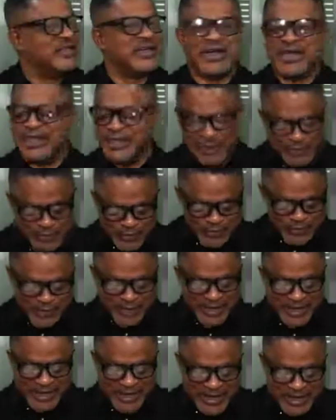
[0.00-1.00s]

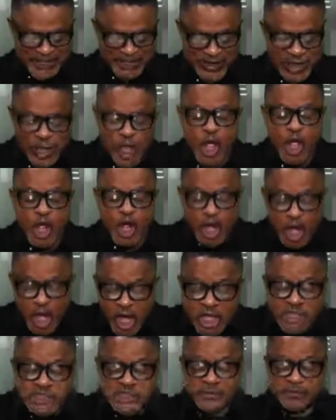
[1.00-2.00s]
Hallelujah.
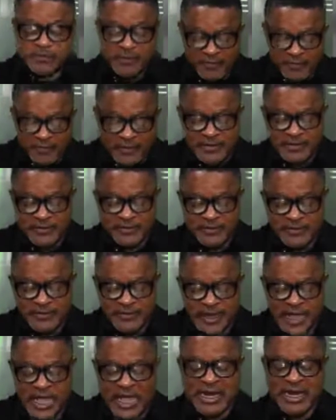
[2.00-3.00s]
God's spirit
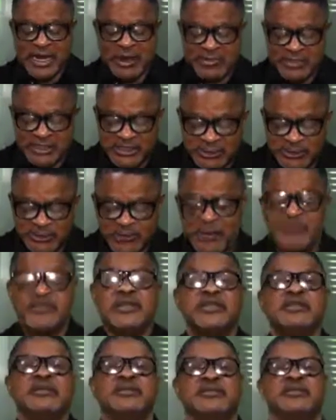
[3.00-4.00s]
and our
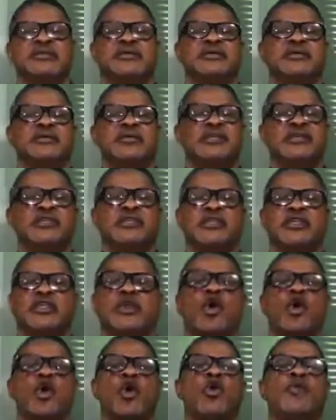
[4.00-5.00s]
spirit is an
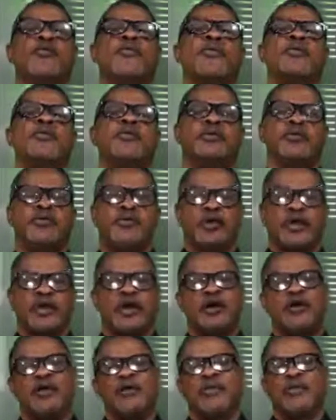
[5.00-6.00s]
open
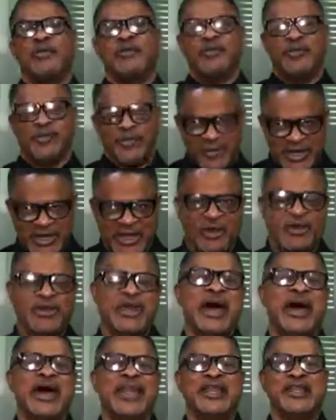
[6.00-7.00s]
communion.
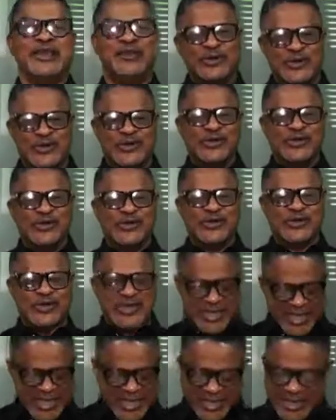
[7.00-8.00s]

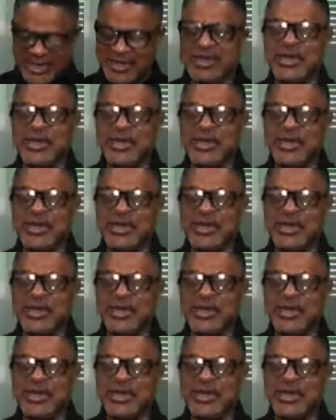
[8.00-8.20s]
Hallelujah.